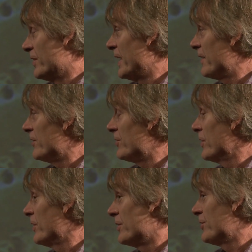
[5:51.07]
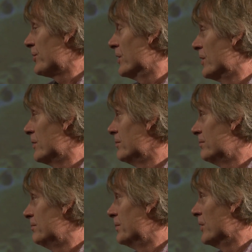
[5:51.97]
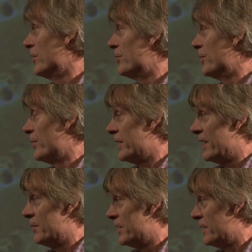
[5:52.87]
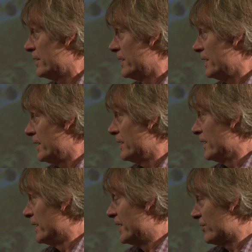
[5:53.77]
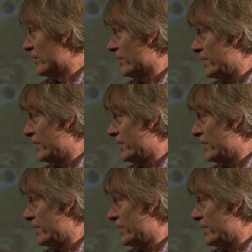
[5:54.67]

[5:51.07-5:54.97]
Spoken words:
And they had this very strong bond between Alma and Hitchcock.